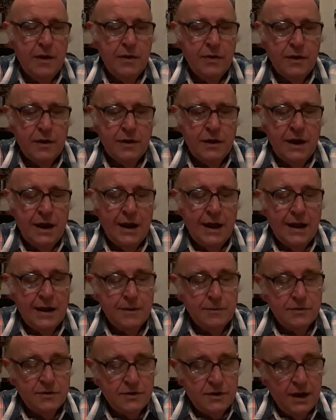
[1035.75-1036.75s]
Neil
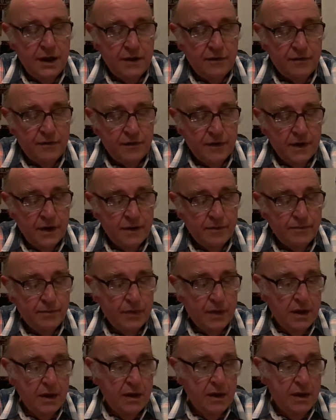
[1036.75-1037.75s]
Adams did for
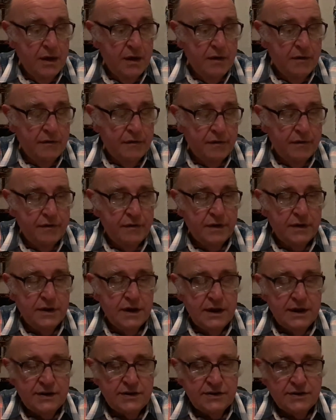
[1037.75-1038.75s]

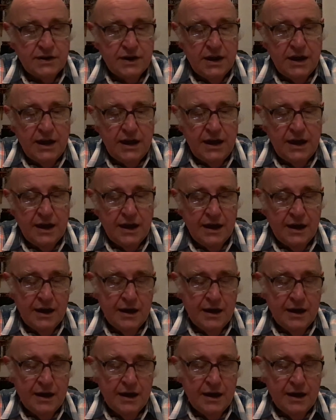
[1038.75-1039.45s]
DC,